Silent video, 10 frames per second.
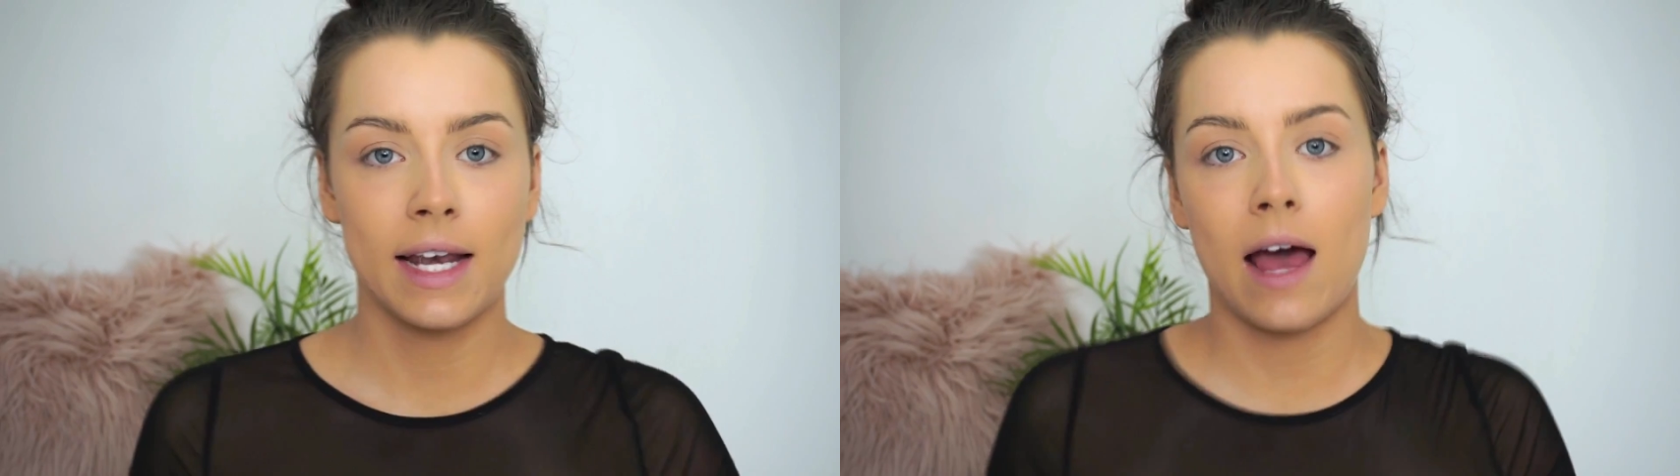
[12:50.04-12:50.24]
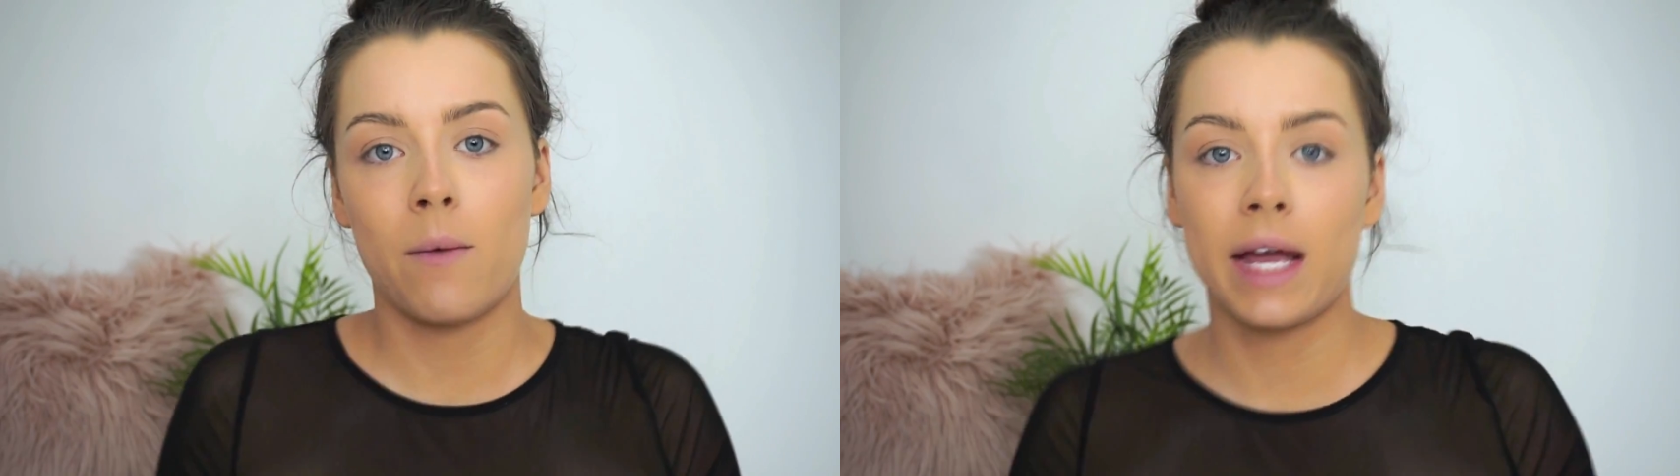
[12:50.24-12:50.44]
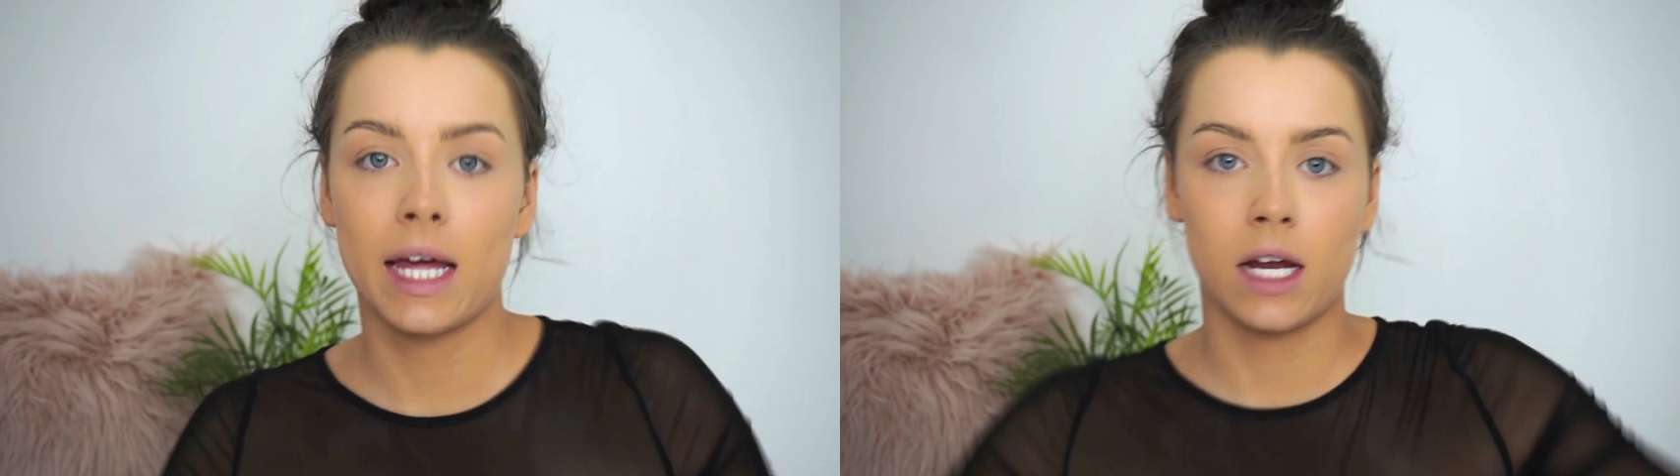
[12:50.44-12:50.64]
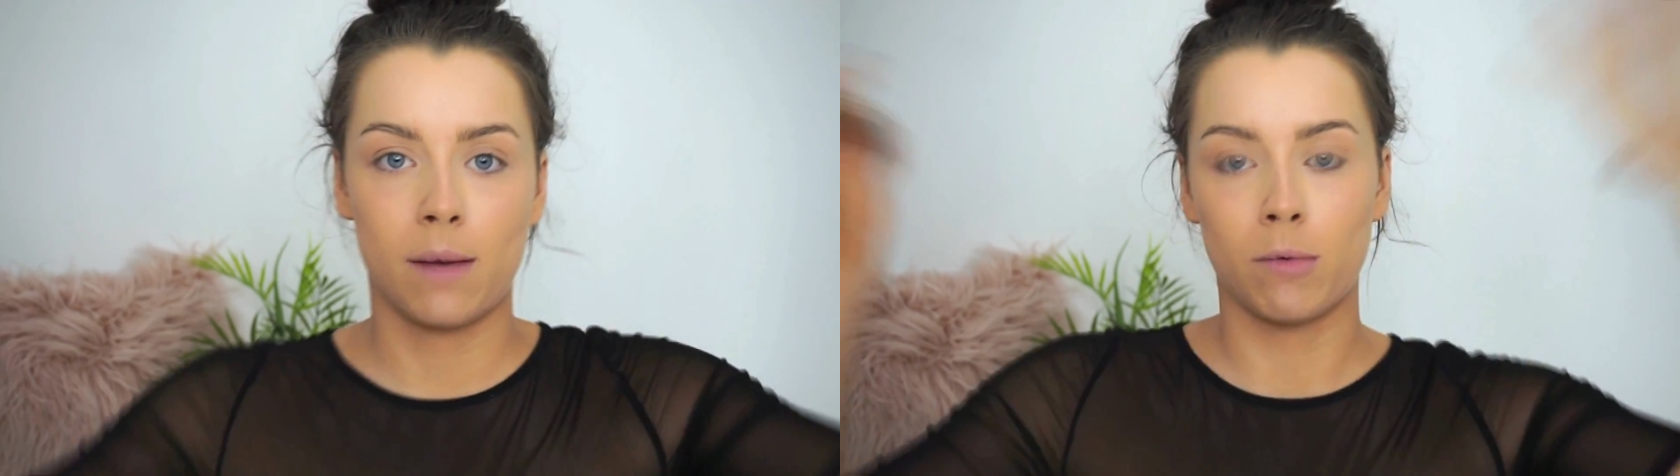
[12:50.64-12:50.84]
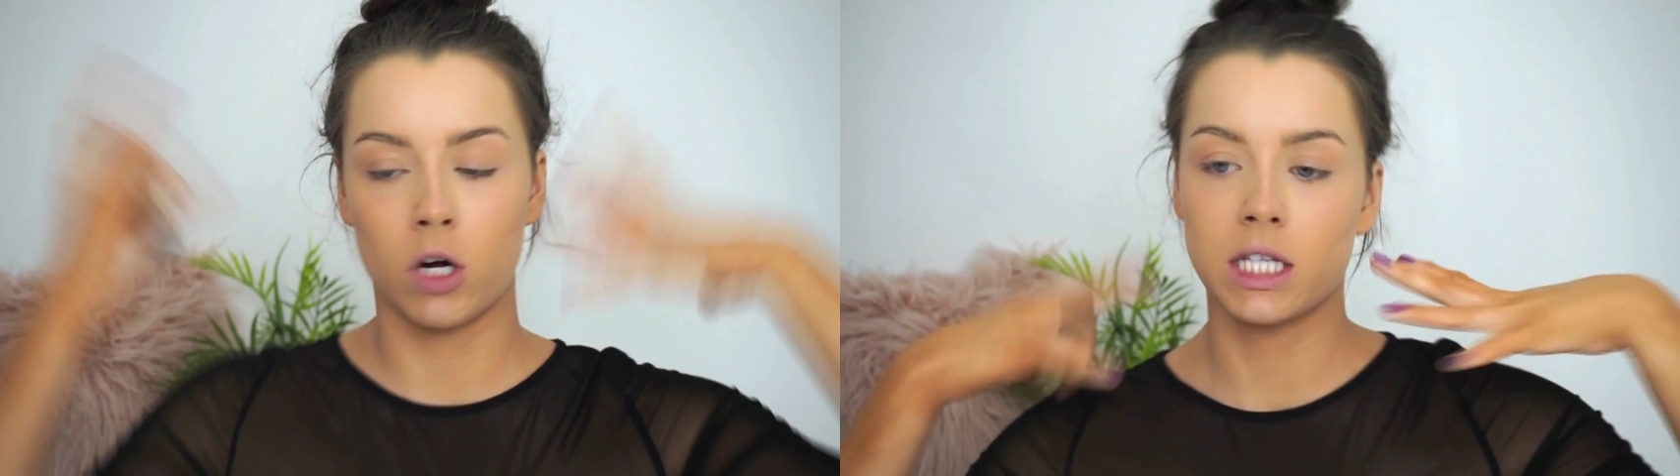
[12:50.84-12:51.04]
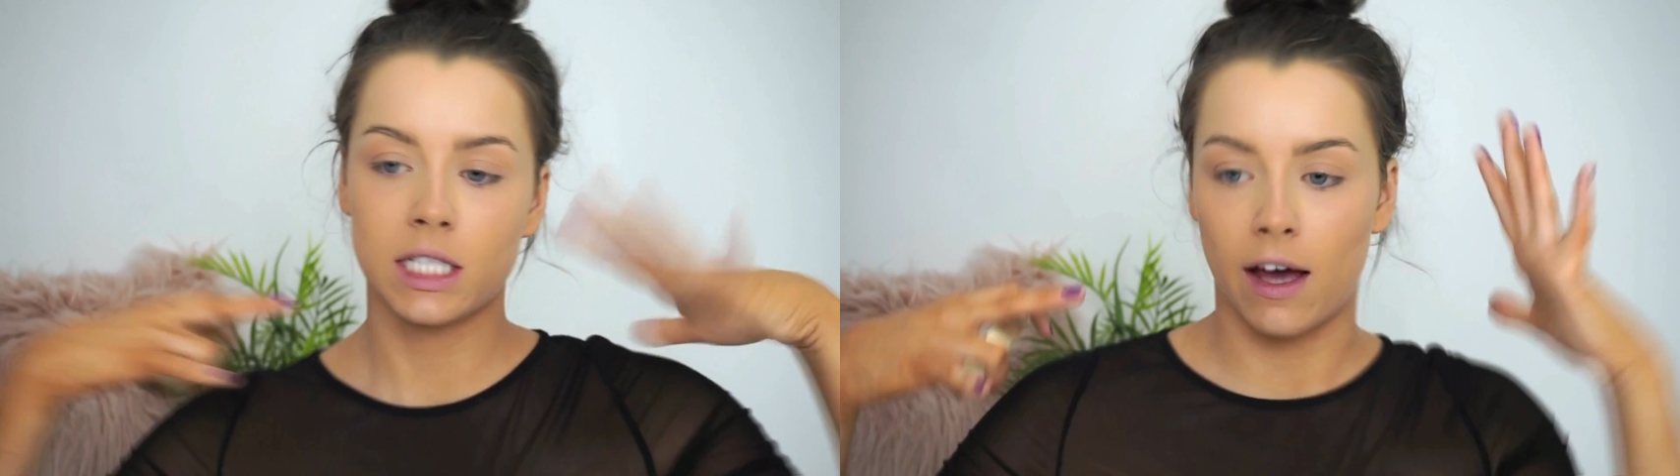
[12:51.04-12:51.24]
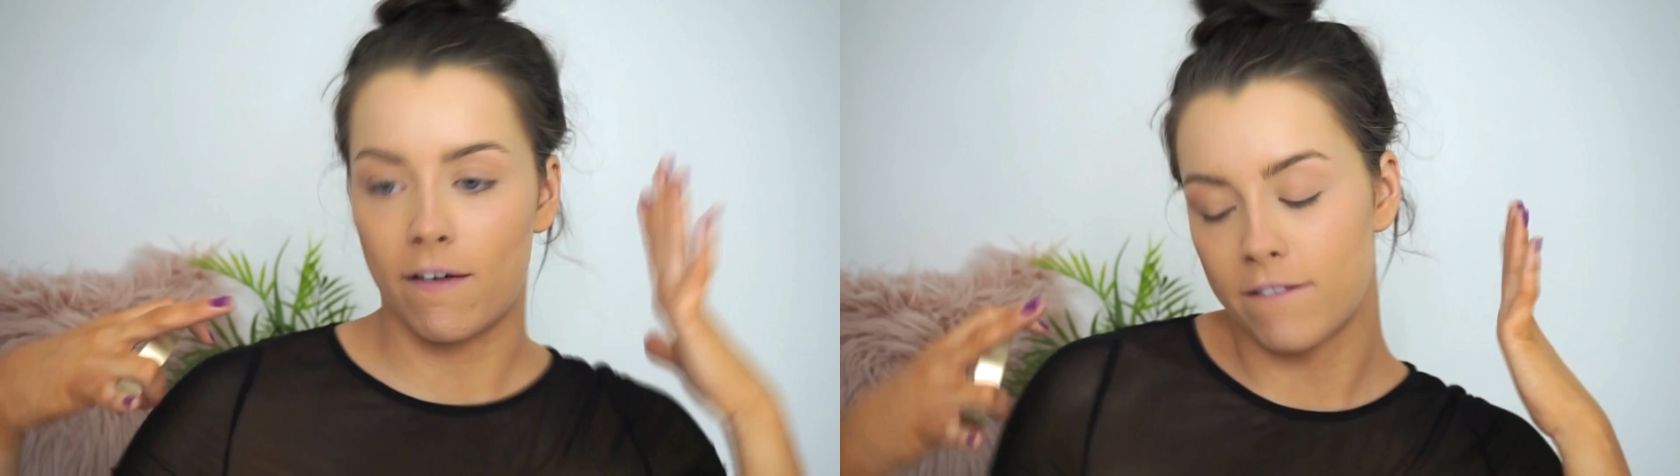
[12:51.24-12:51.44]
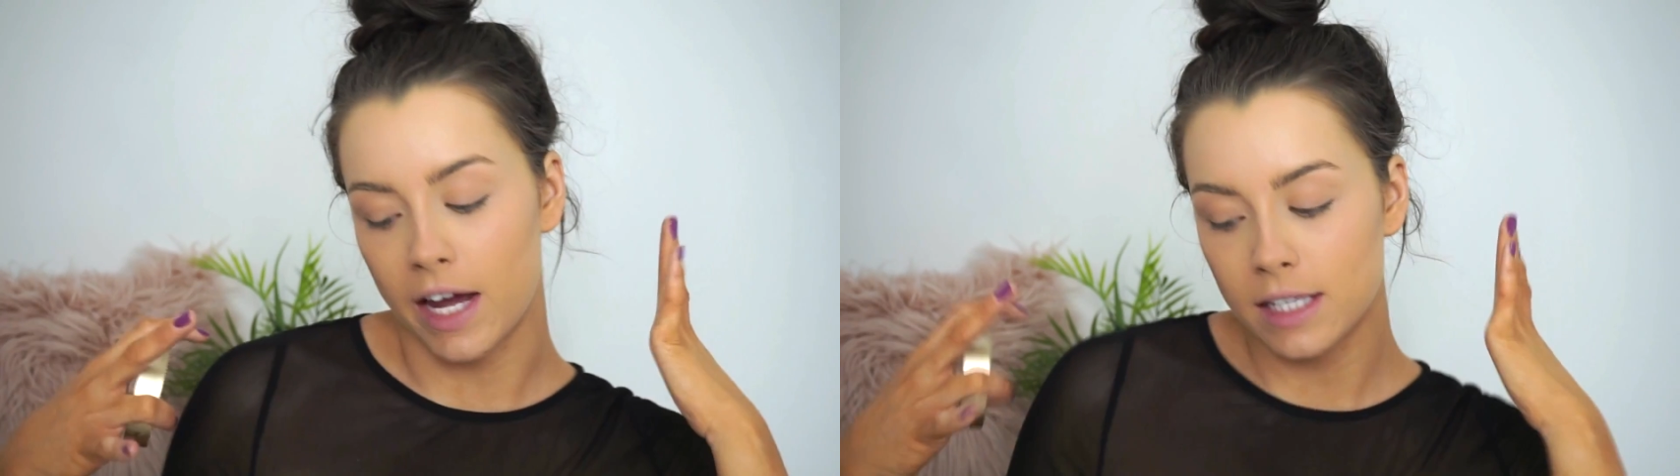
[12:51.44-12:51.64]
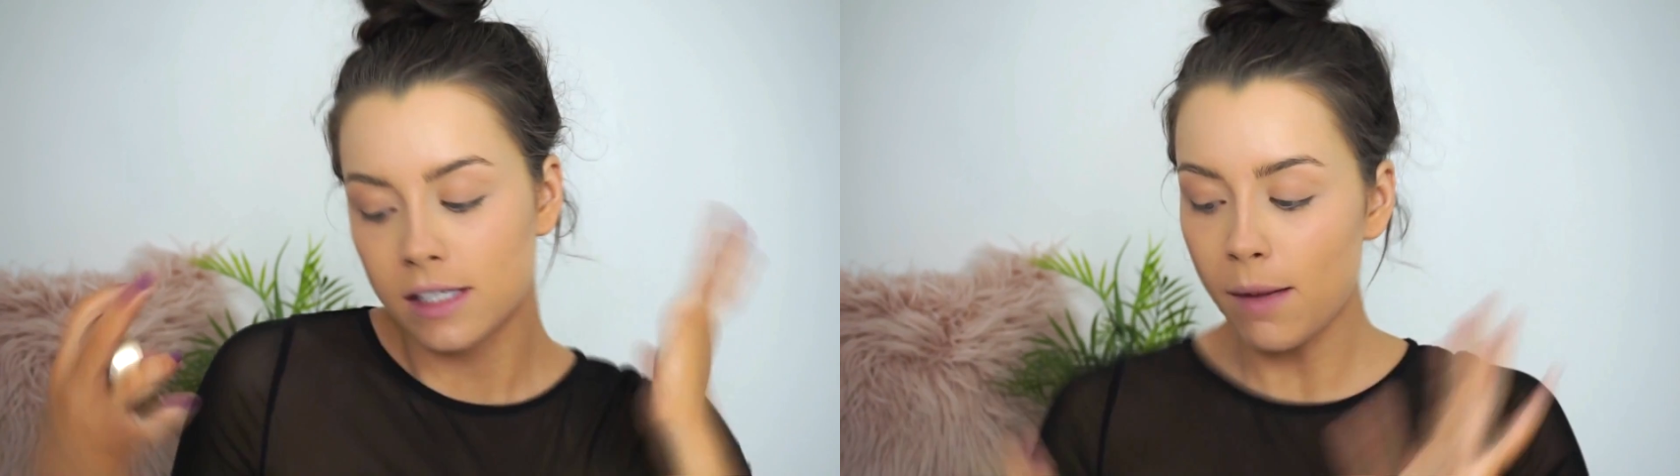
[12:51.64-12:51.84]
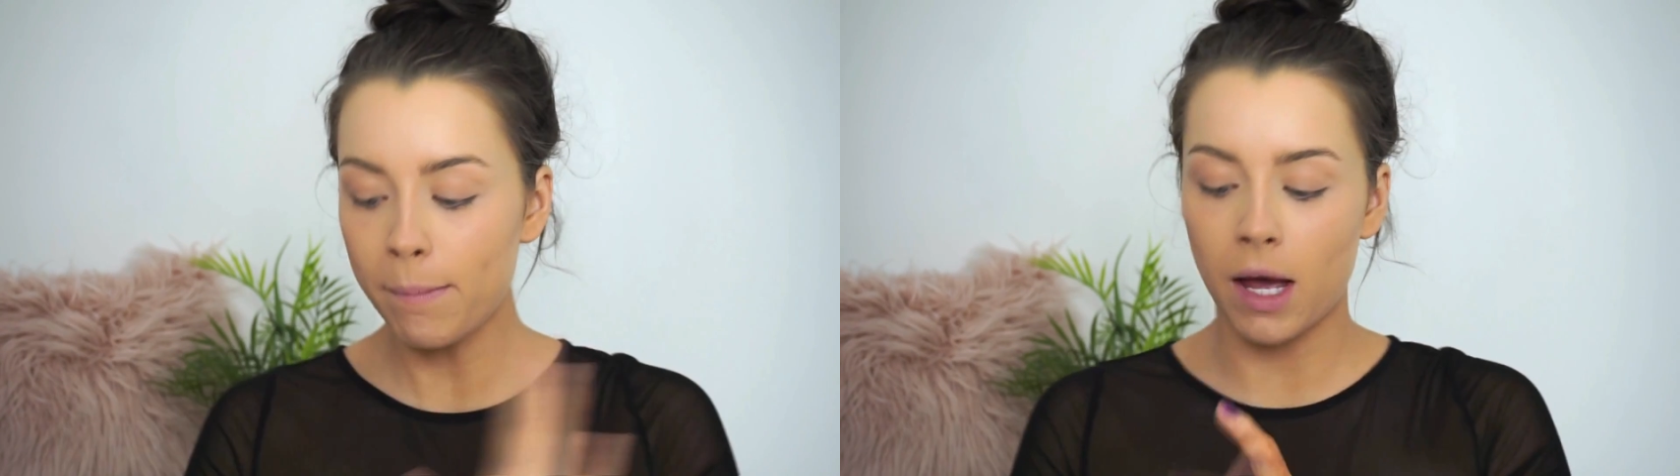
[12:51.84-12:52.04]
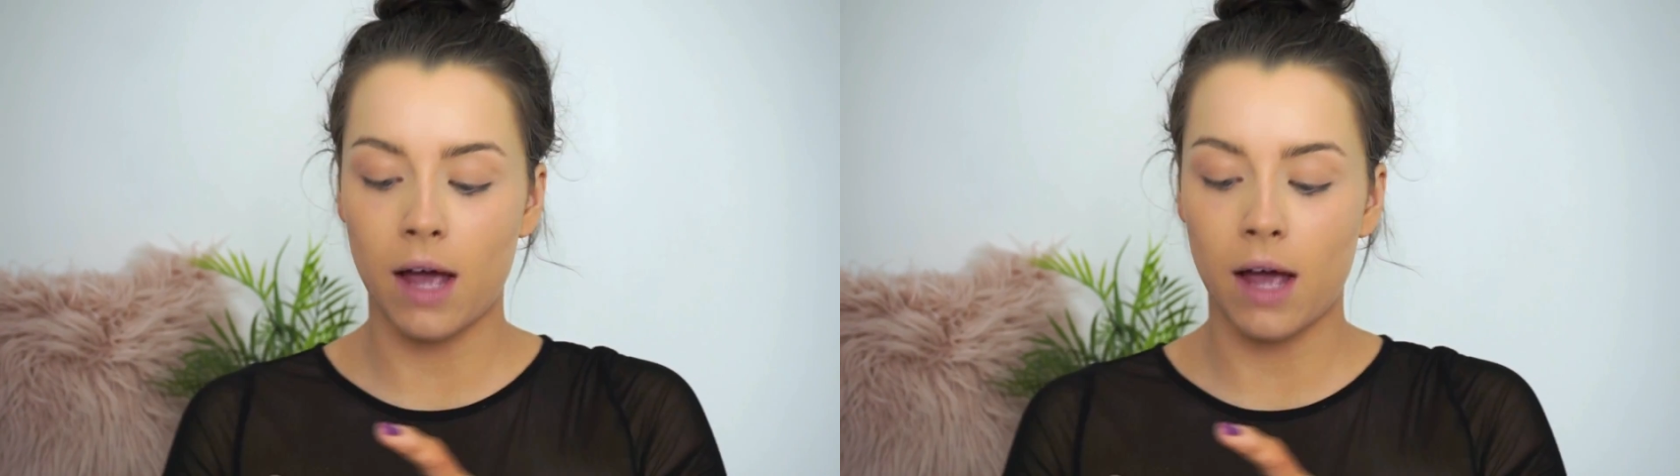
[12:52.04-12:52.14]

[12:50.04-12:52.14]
Now we're gonna bronze our face up.